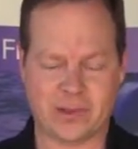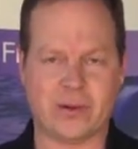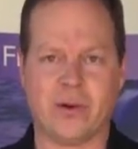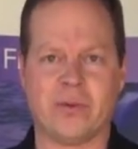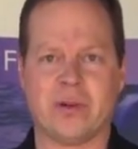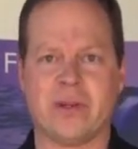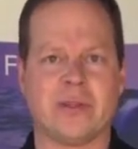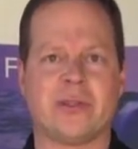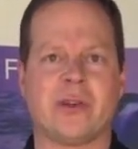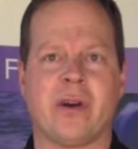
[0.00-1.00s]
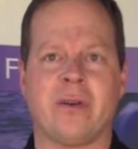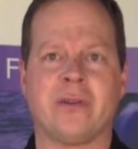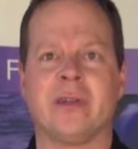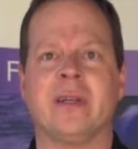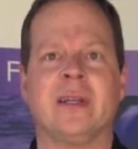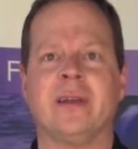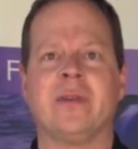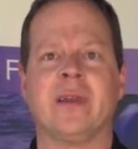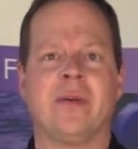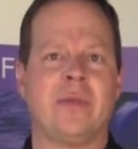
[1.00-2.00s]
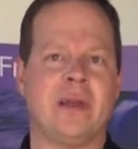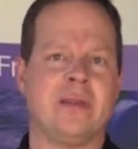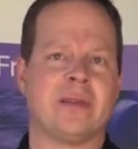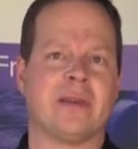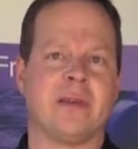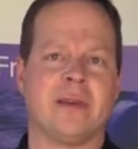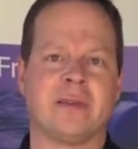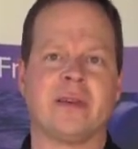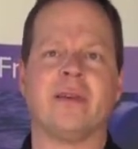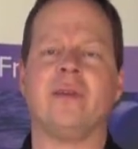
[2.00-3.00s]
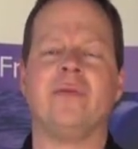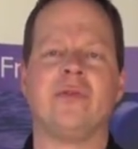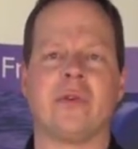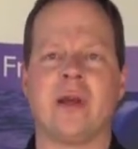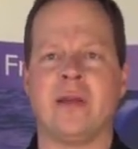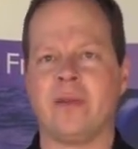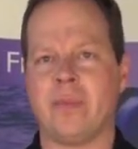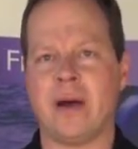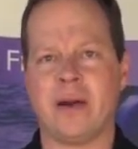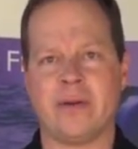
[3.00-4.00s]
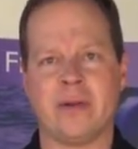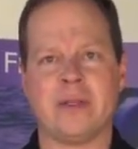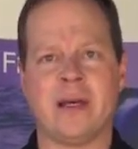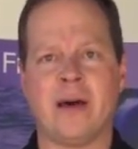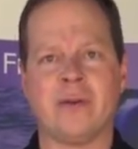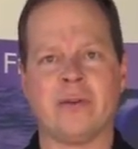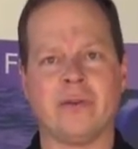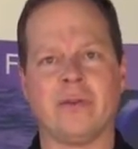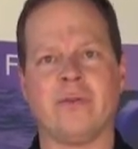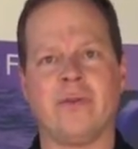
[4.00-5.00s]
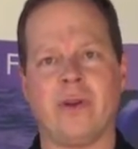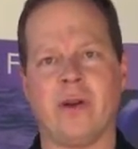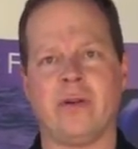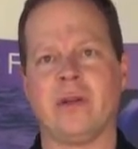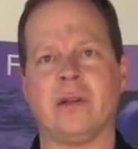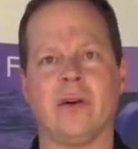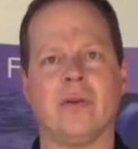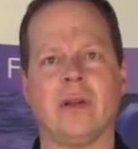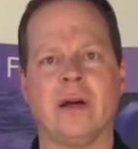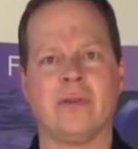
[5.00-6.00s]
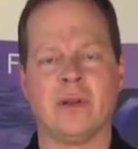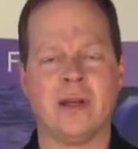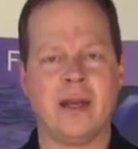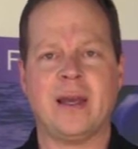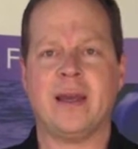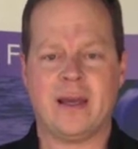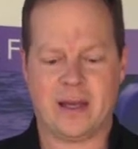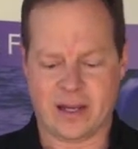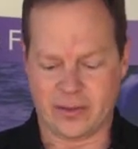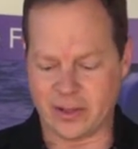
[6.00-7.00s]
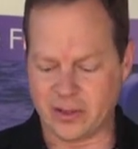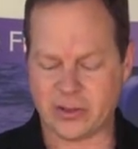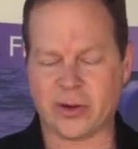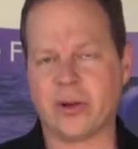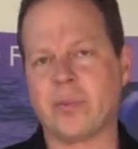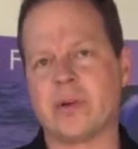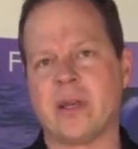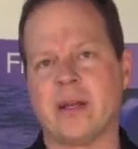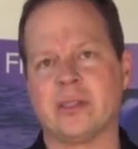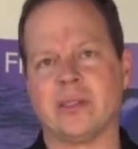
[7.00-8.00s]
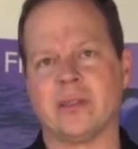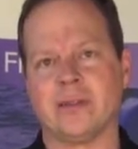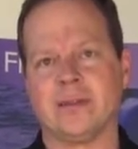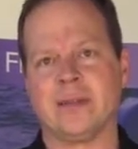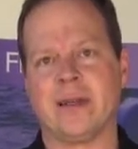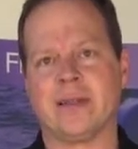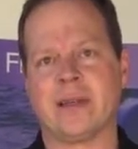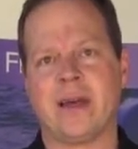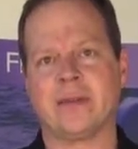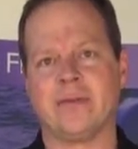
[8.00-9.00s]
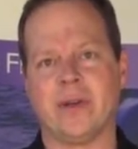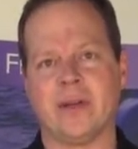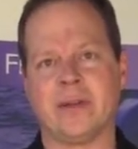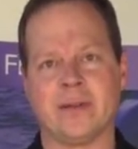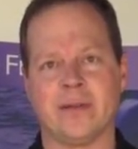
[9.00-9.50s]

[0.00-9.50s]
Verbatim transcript: Over discharge, that means is you've drained the battery down to a very low level and the internal protection has activated.